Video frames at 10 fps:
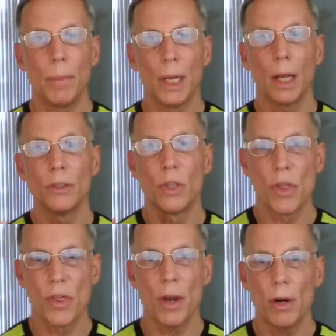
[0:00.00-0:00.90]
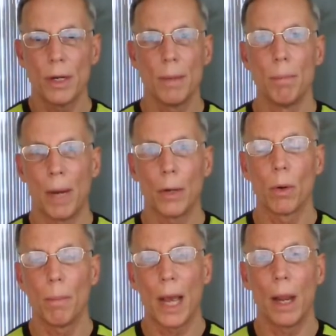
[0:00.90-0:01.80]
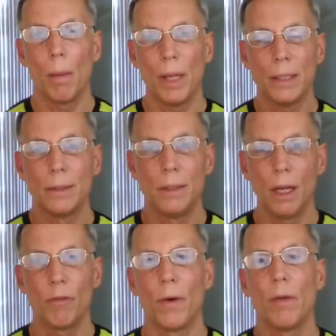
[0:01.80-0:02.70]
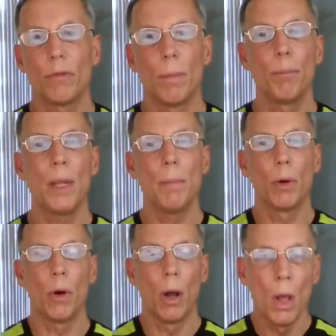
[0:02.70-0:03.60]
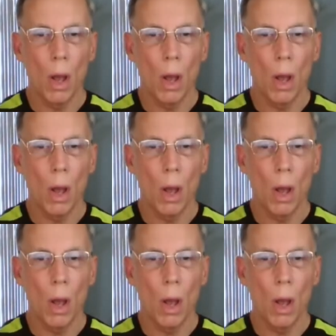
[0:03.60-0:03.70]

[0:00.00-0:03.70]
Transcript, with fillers: because their microbiome is different from people